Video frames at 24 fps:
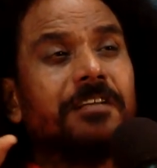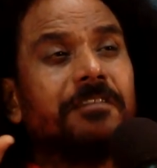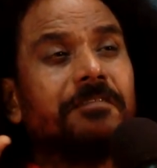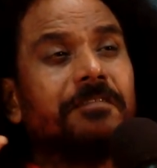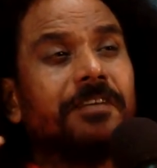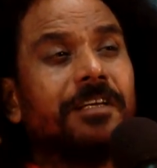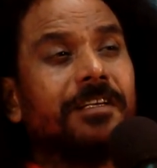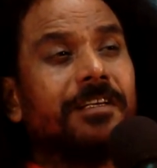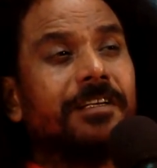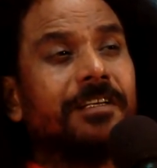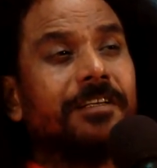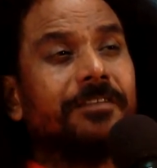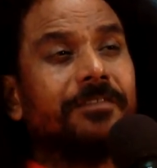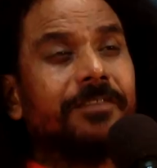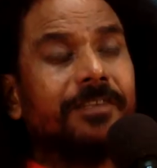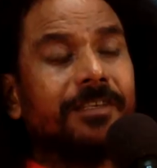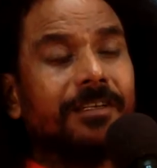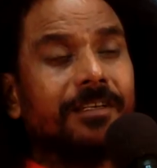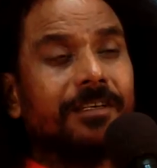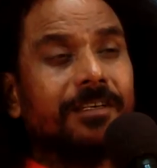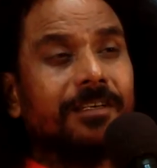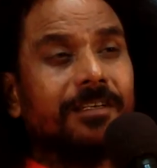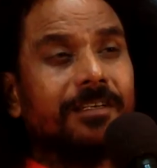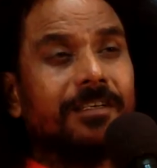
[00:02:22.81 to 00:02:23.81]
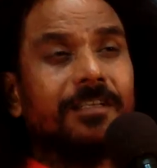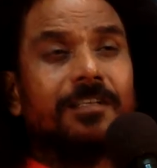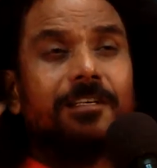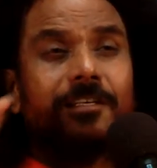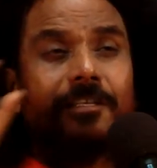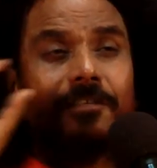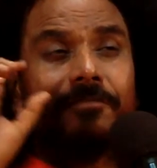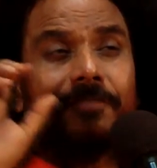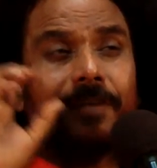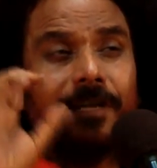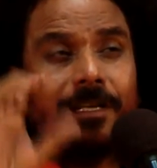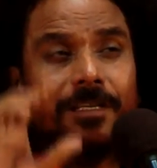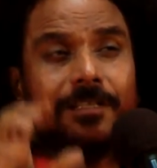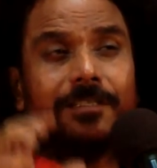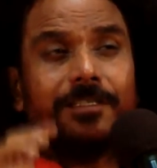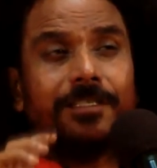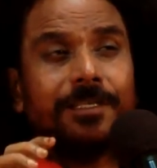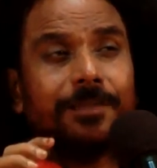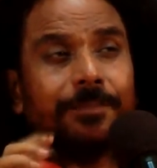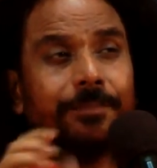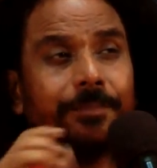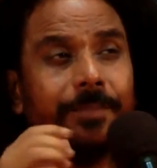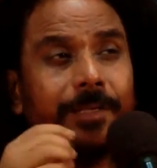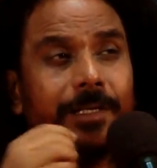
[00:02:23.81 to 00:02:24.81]
very difficult. It is very
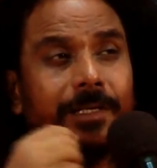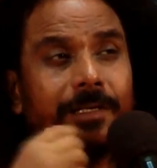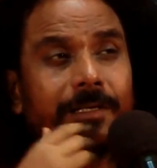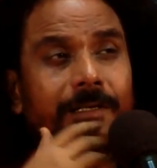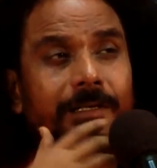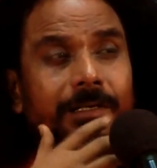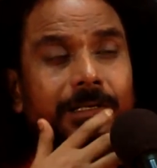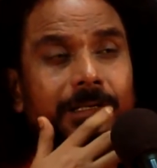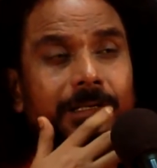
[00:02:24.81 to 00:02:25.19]
simple.